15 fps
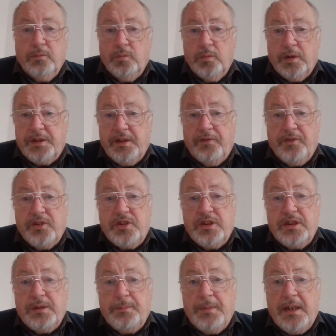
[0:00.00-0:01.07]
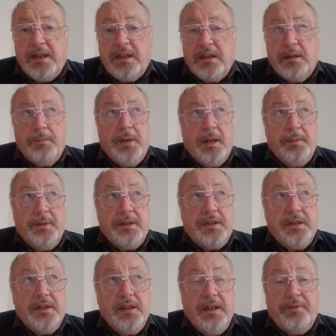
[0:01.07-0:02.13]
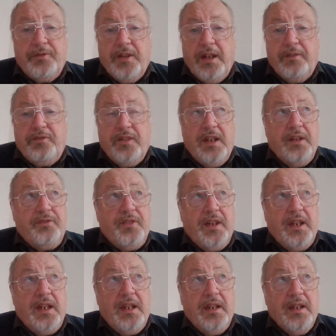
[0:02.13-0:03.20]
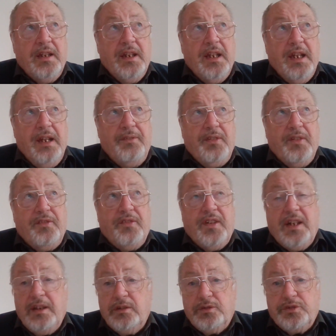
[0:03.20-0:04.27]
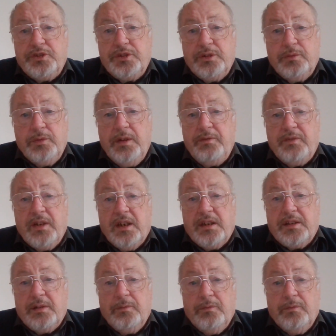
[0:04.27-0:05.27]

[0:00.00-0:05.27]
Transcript: What difference does it make at the moment? If he fails, we've got